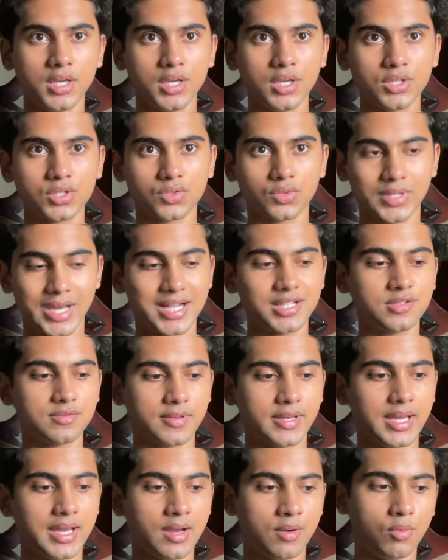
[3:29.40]
So that's
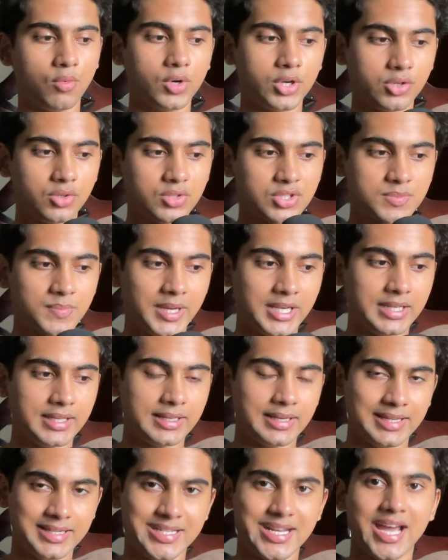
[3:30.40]
why I wanted to spend
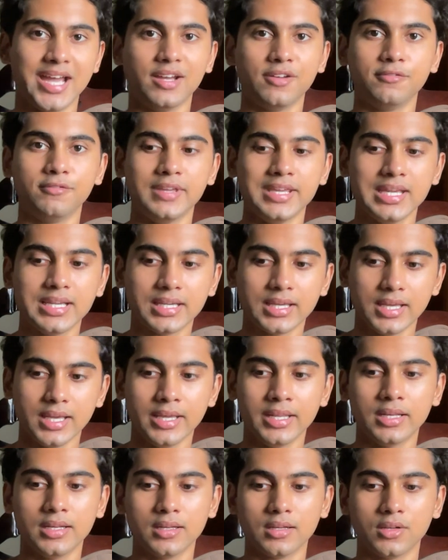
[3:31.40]
an entire week
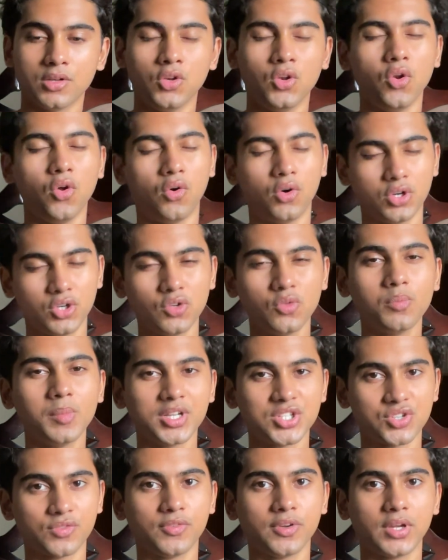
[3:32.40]
in not too
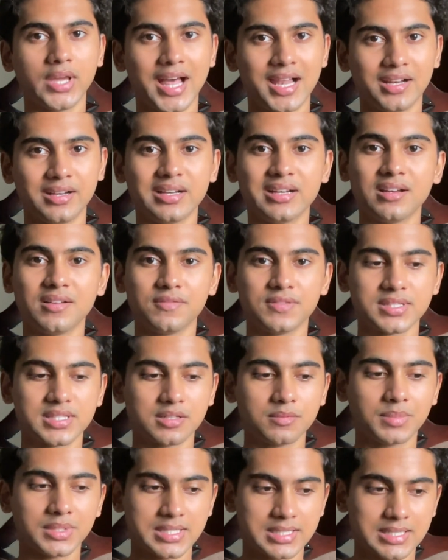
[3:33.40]
much of a calorie
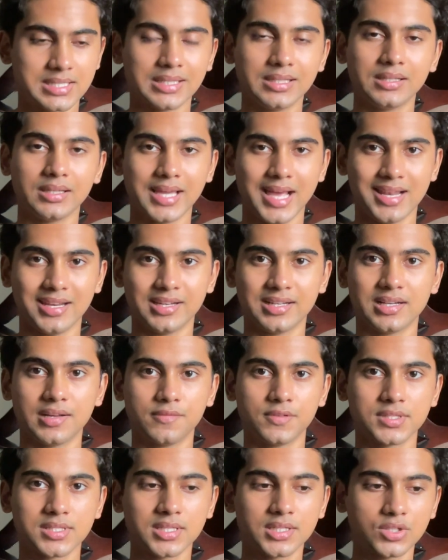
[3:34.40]
deficit, but still a calorie
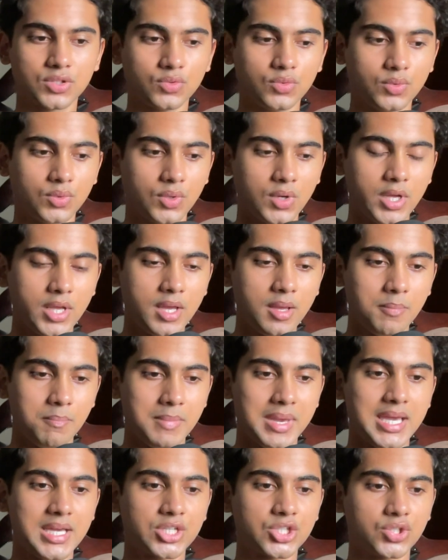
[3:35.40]
deficit, to
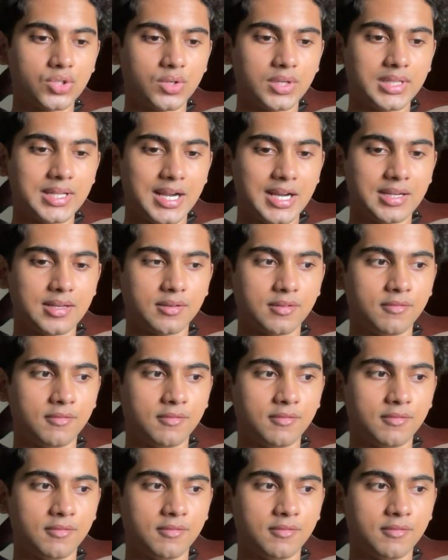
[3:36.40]
make sure that